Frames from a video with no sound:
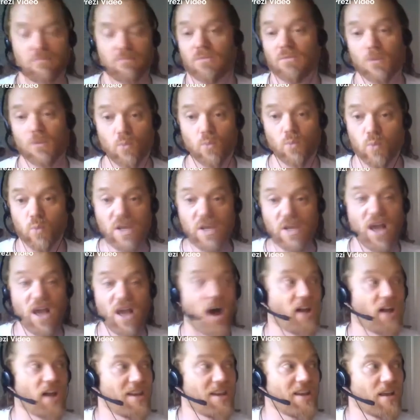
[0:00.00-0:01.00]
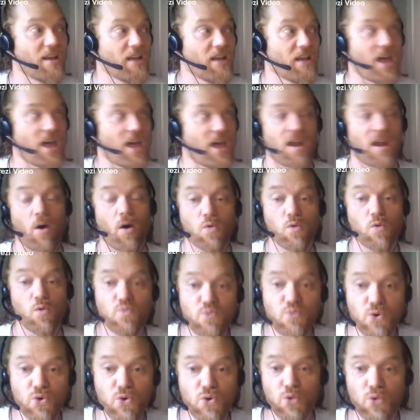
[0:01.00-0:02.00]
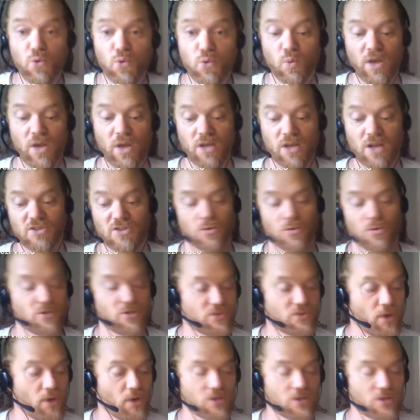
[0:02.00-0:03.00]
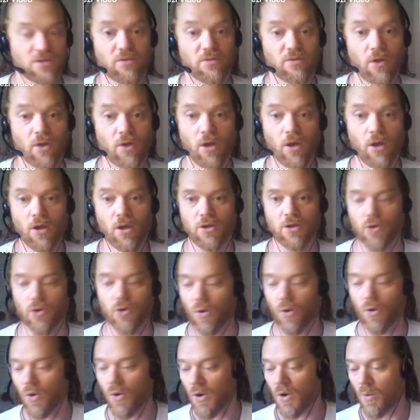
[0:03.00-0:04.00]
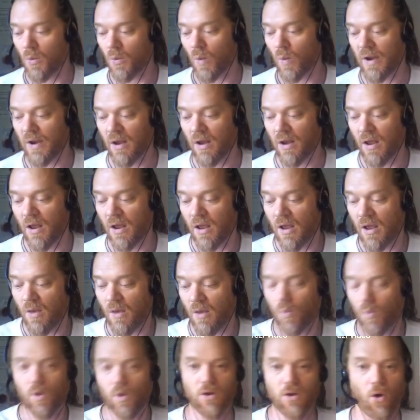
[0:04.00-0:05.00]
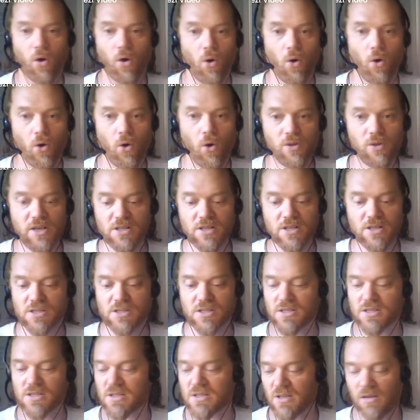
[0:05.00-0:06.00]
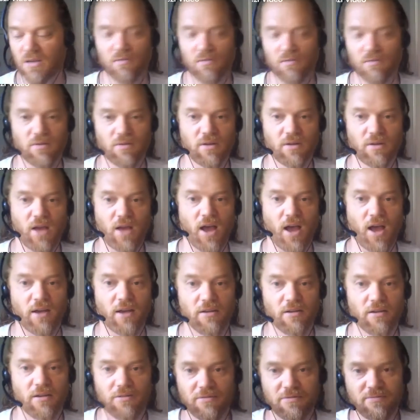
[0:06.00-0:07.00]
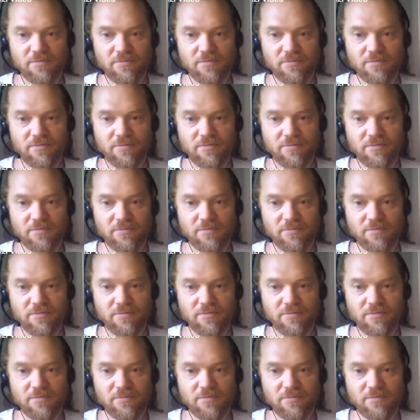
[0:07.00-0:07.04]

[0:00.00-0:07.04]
we are at our root, we are so destructive. You know, when all these kind of